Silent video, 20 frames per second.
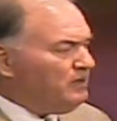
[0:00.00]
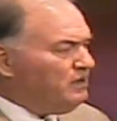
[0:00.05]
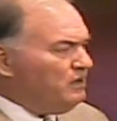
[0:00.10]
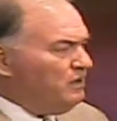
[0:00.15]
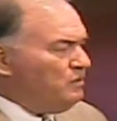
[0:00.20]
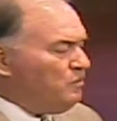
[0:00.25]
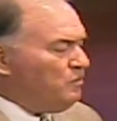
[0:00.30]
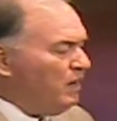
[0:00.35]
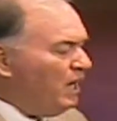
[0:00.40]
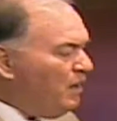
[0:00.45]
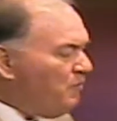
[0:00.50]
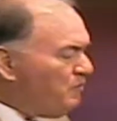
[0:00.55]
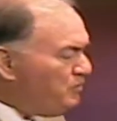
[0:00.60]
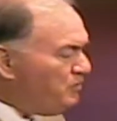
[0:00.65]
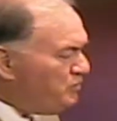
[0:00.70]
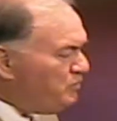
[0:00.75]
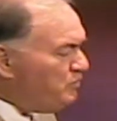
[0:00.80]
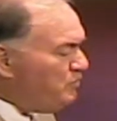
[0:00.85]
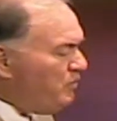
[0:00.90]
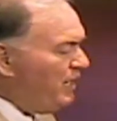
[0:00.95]
Why would
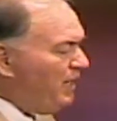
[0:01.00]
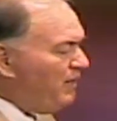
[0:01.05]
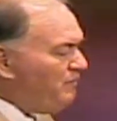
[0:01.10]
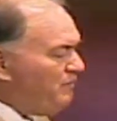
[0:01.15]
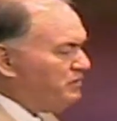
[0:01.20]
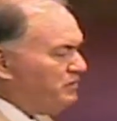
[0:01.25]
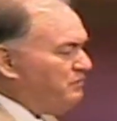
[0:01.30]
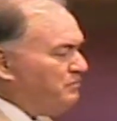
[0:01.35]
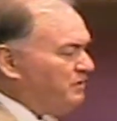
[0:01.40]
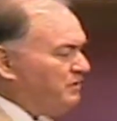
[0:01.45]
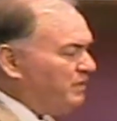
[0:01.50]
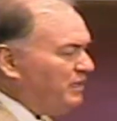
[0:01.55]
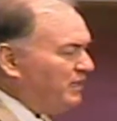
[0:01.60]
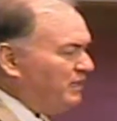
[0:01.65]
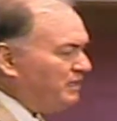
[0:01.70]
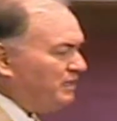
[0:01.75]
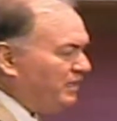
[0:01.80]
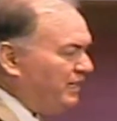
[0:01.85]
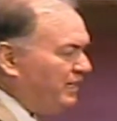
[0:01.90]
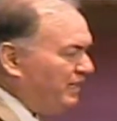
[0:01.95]
you have something like
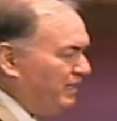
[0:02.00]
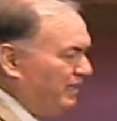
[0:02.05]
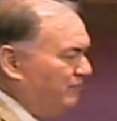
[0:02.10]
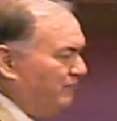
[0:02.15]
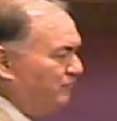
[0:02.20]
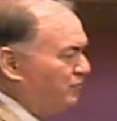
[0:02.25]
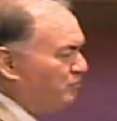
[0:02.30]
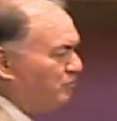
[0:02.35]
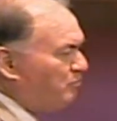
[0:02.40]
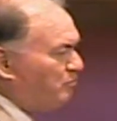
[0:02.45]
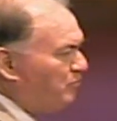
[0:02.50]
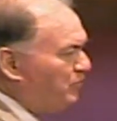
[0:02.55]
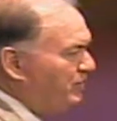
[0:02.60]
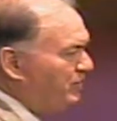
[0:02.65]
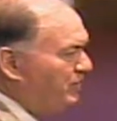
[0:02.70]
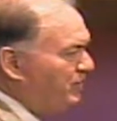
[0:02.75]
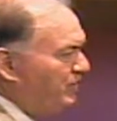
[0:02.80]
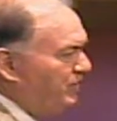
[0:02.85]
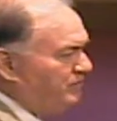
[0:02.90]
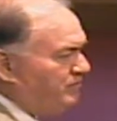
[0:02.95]
that if you're
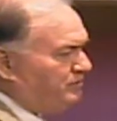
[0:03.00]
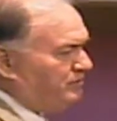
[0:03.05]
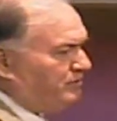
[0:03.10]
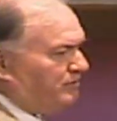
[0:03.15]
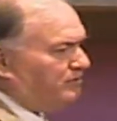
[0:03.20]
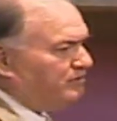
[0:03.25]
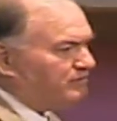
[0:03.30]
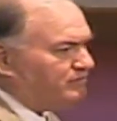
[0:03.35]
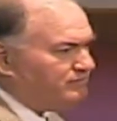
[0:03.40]
predestined?